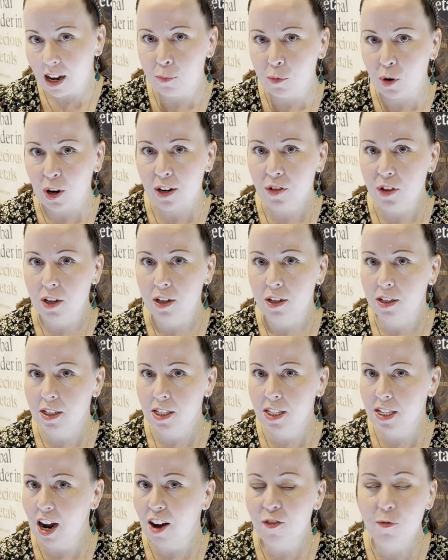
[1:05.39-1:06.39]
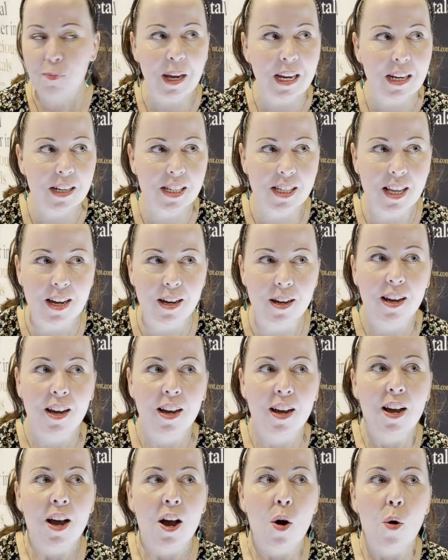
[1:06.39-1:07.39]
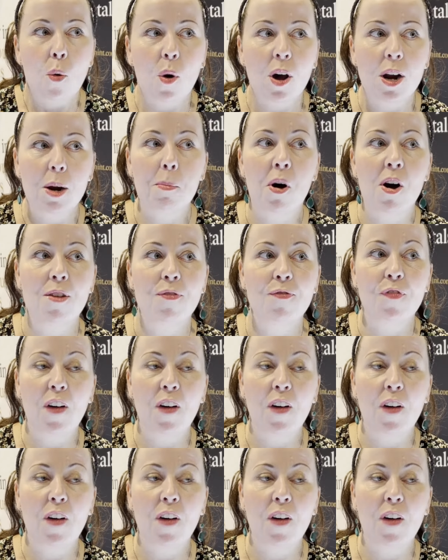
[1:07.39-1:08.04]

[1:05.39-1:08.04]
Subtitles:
one of the staff picks, that one of my